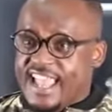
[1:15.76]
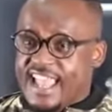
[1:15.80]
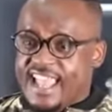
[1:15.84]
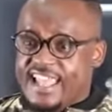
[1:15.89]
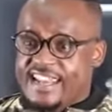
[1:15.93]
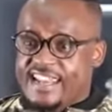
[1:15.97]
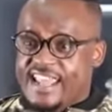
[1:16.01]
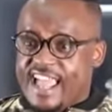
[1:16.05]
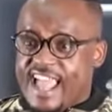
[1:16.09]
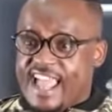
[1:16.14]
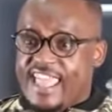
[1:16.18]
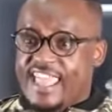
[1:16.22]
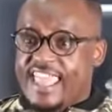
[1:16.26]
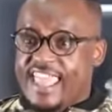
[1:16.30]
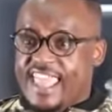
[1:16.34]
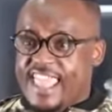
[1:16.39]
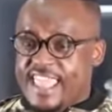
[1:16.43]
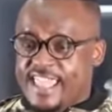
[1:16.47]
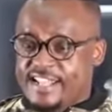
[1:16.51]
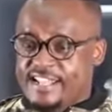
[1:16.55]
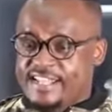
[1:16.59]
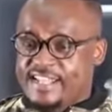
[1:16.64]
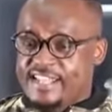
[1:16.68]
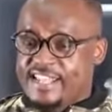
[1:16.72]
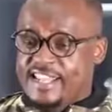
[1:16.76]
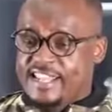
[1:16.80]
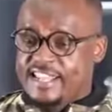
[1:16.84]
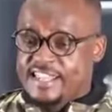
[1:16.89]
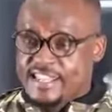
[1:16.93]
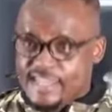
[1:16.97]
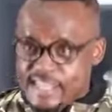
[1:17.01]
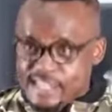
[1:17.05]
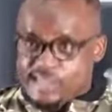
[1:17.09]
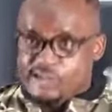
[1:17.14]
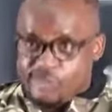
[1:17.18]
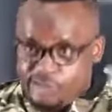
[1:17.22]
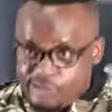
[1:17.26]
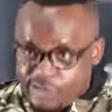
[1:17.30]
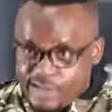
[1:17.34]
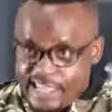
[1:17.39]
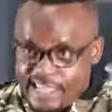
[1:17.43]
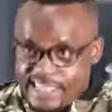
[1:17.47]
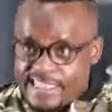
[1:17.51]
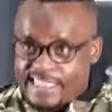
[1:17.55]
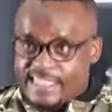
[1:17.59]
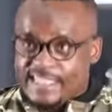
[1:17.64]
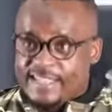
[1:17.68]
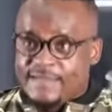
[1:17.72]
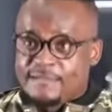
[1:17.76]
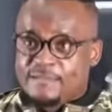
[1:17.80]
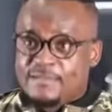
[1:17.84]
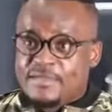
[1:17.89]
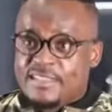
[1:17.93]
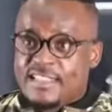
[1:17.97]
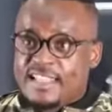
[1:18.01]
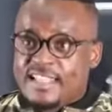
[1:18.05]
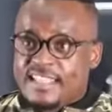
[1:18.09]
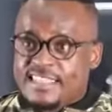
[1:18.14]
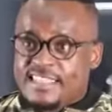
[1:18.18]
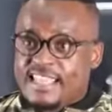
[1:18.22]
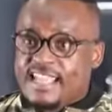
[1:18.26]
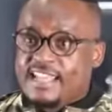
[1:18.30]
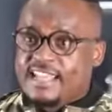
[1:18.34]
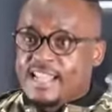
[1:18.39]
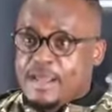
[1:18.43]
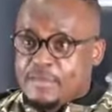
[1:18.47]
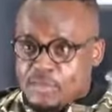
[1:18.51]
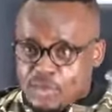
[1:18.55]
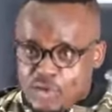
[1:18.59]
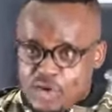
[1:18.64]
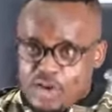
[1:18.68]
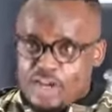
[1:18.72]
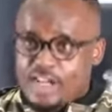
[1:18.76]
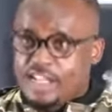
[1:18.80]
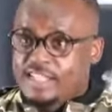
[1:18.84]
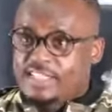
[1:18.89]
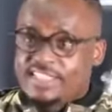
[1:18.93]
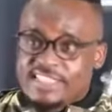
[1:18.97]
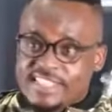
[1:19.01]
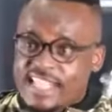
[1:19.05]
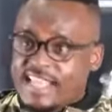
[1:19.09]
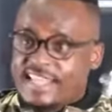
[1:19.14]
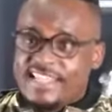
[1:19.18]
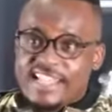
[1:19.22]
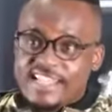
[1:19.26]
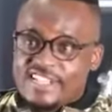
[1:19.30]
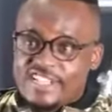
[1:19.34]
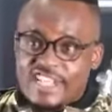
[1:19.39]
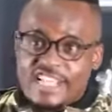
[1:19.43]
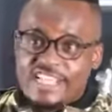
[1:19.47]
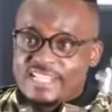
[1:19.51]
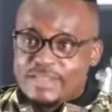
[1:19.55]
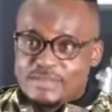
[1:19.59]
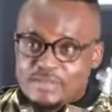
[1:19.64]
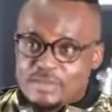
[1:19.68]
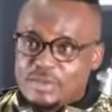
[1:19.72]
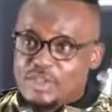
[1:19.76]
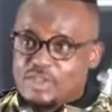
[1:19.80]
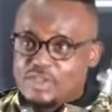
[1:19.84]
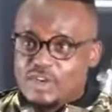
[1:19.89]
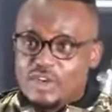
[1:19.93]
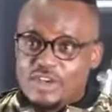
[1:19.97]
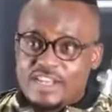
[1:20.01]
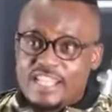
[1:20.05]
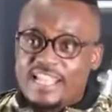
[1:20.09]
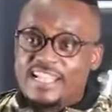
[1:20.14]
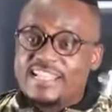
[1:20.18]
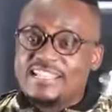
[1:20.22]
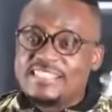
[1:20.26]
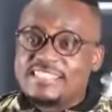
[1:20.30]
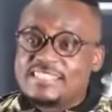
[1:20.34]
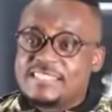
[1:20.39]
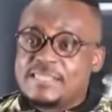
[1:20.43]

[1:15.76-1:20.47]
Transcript: and I had this faith that I'm gonna start a church in Pretoria in